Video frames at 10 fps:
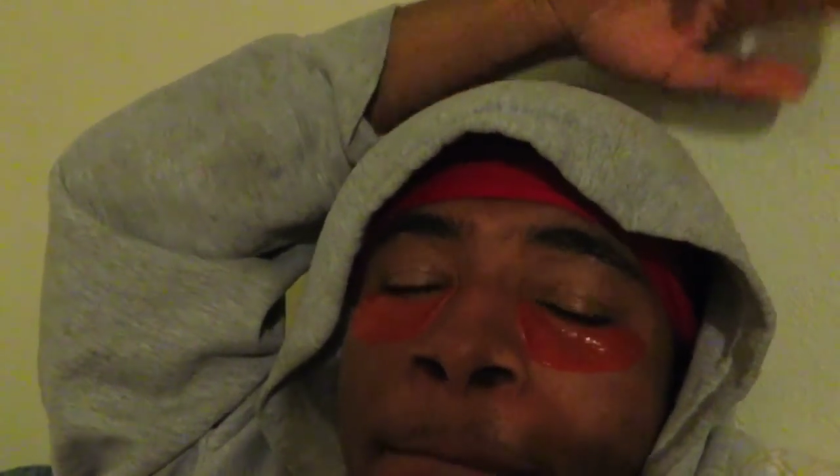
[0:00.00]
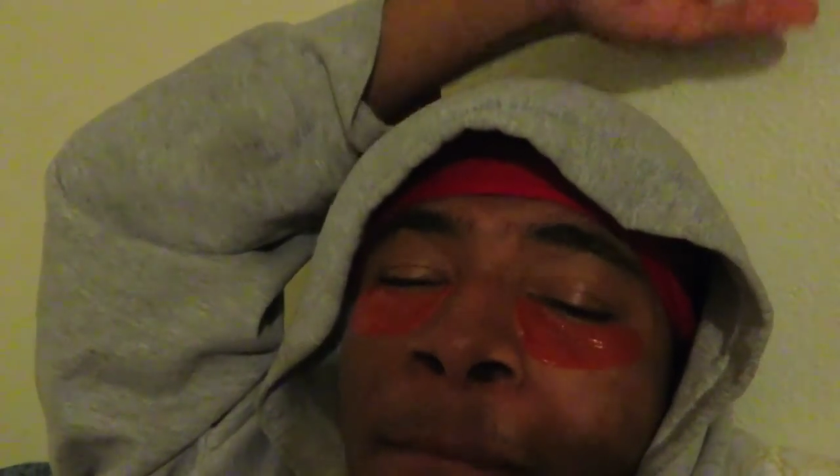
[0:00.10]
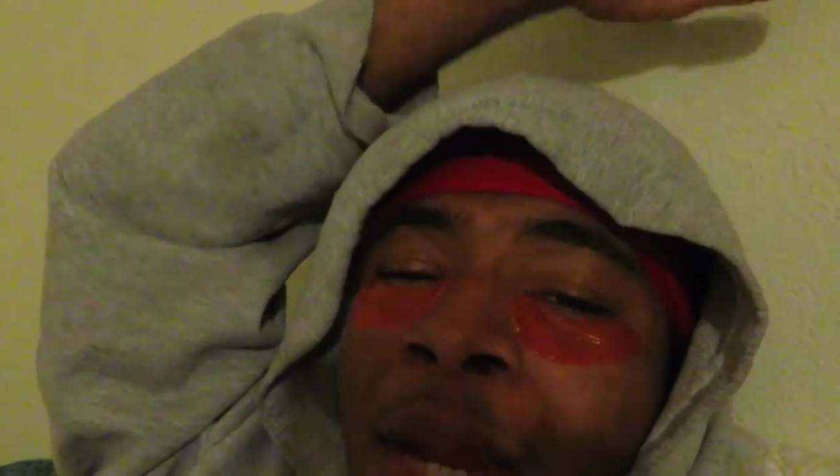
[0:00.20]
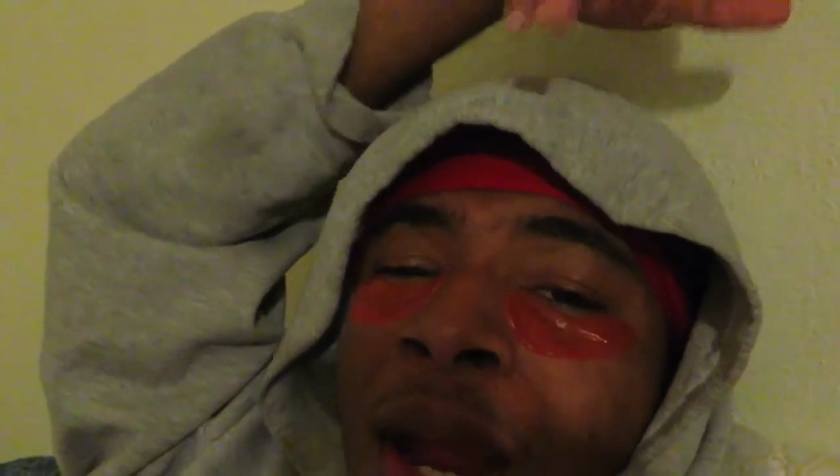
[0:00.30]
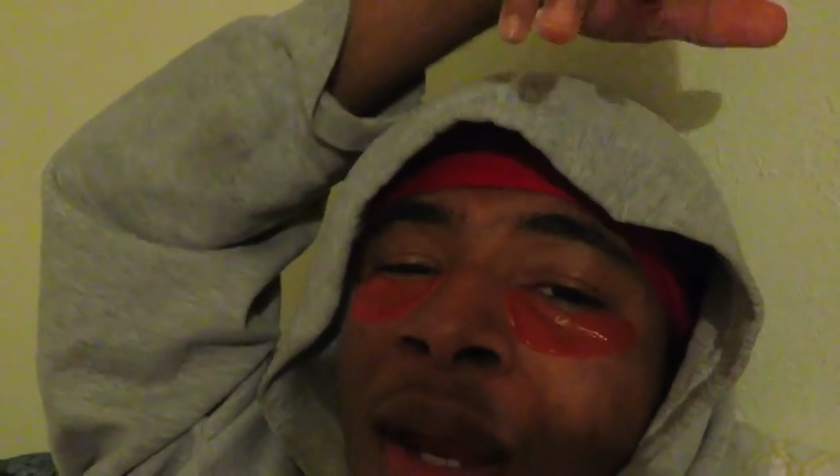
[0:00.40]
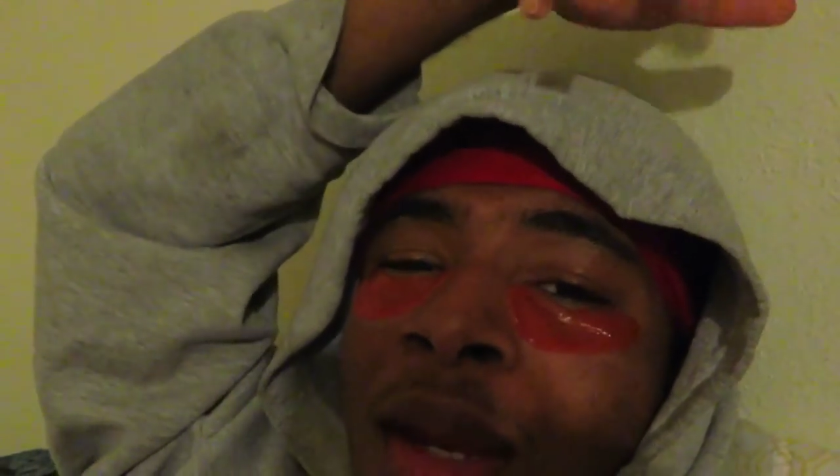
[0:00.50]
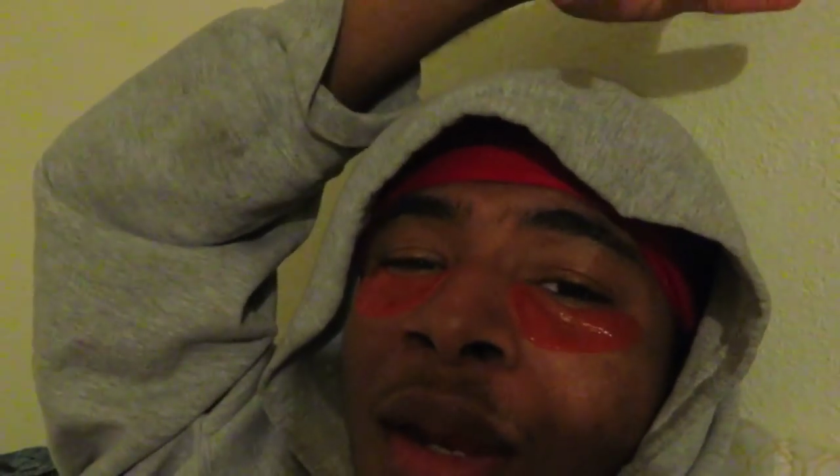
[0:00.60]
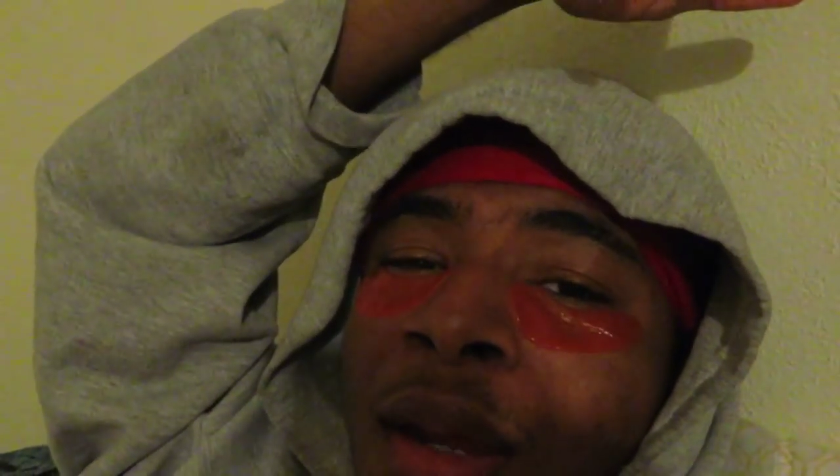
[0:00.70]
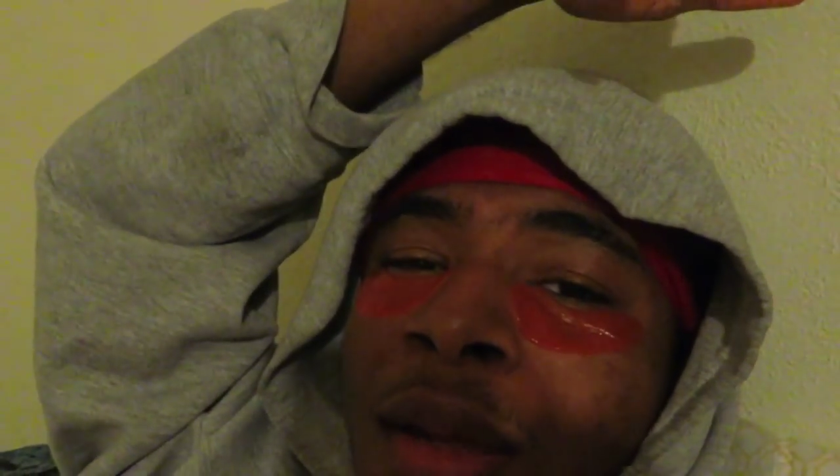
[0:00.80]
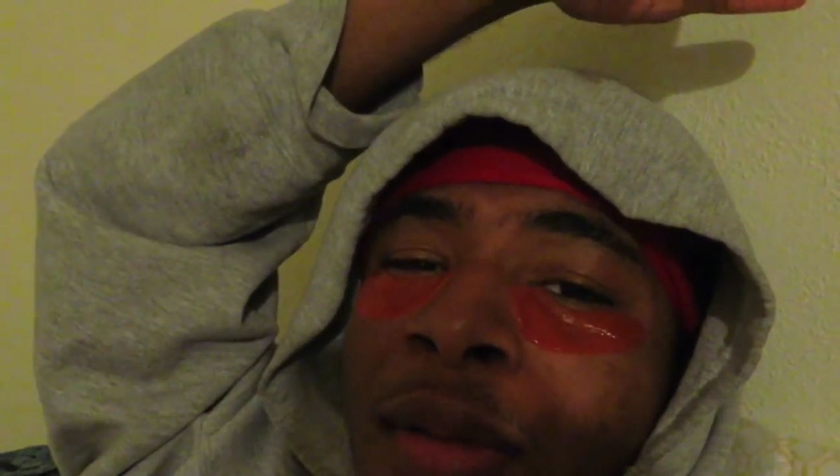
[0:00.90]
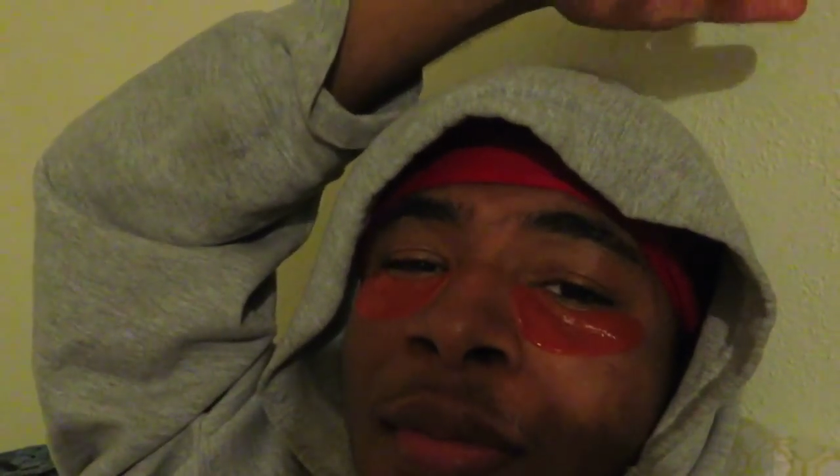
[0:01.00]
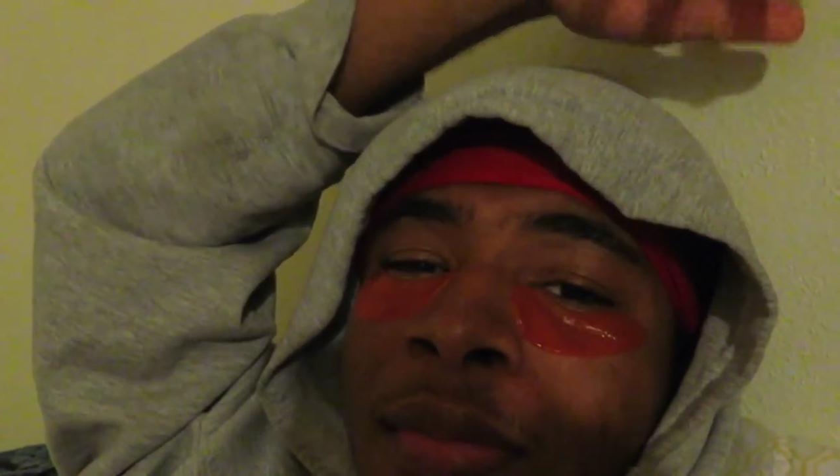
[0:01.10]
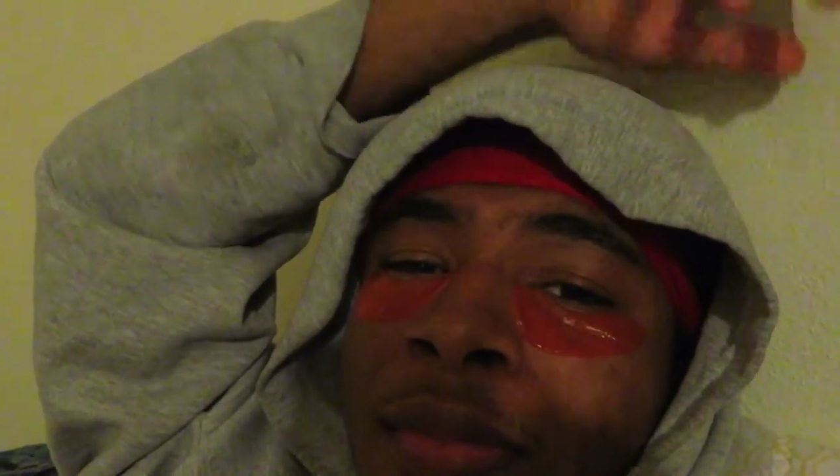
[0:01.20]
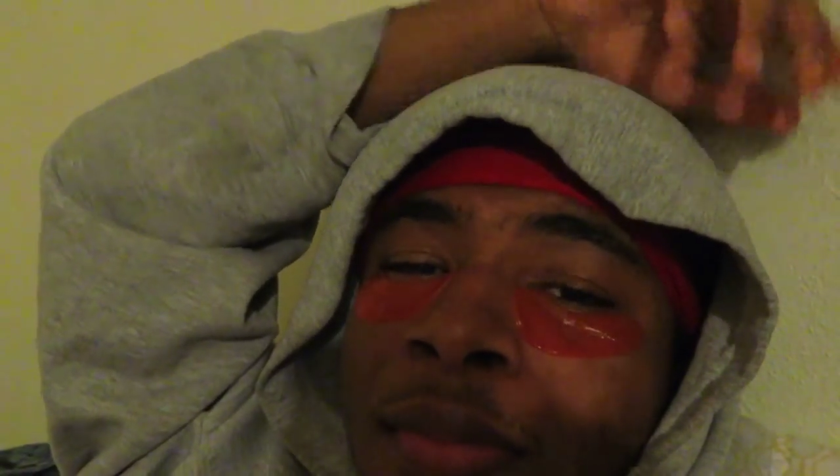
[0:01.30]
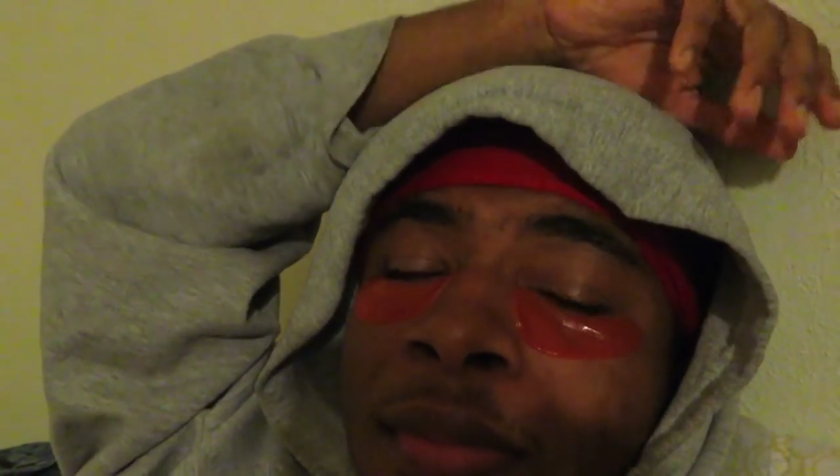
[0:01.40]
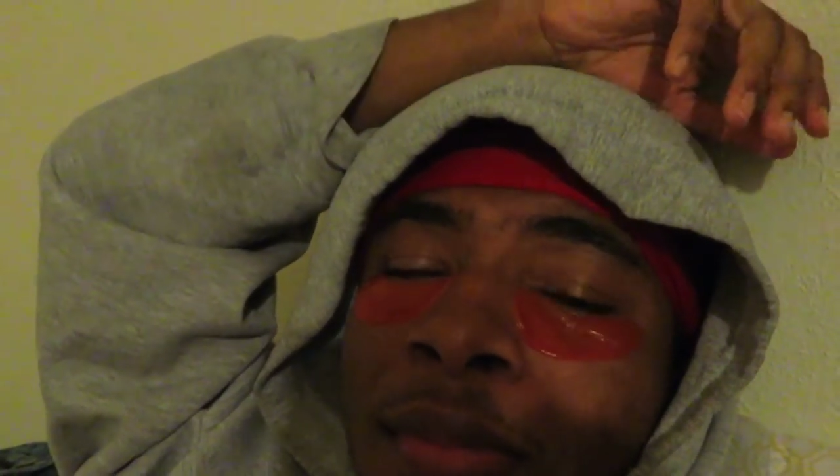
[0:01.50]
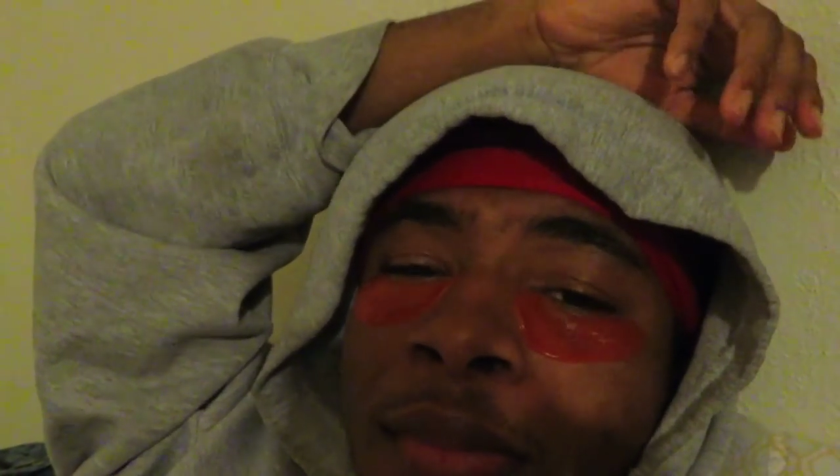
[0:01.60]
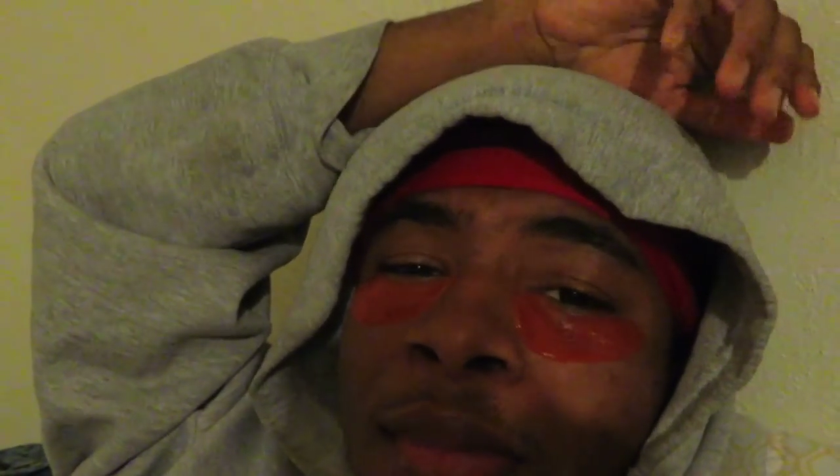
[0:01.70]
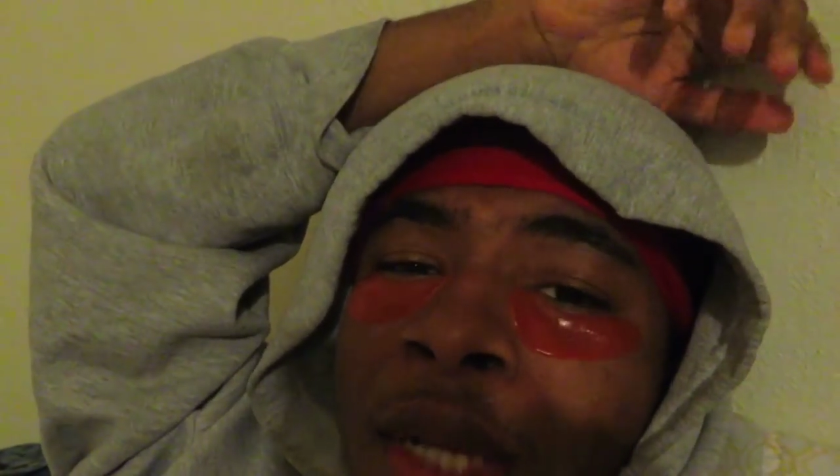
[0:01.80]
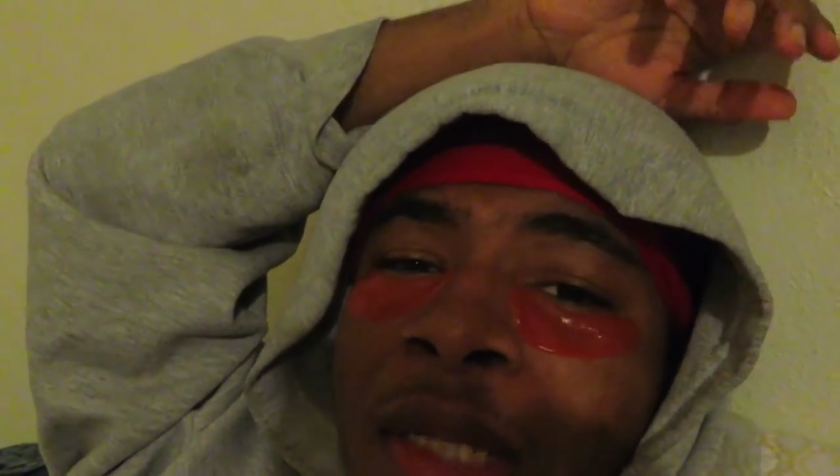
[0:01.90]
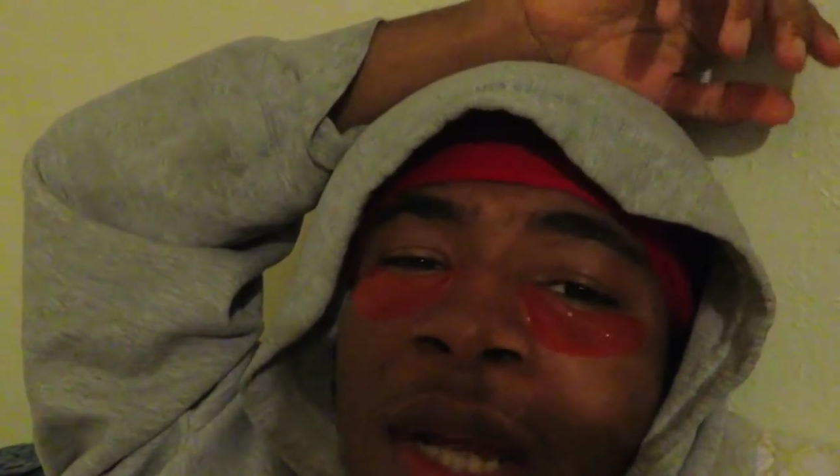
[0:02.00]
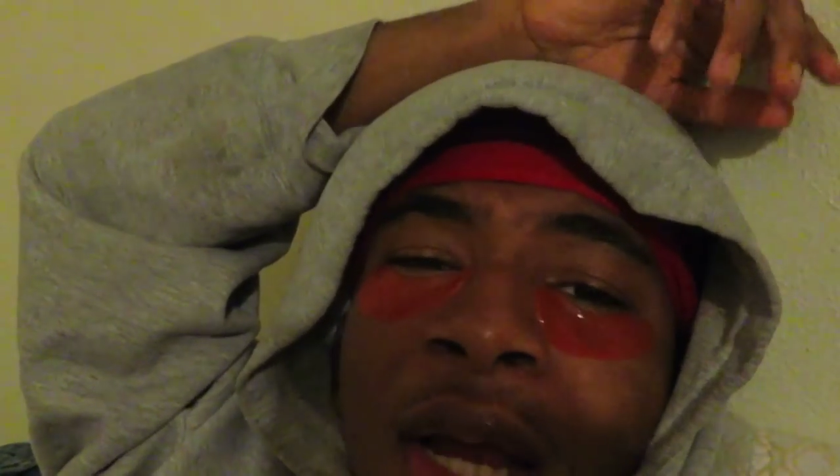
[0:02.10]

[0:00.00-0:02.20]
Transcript: but I didn't because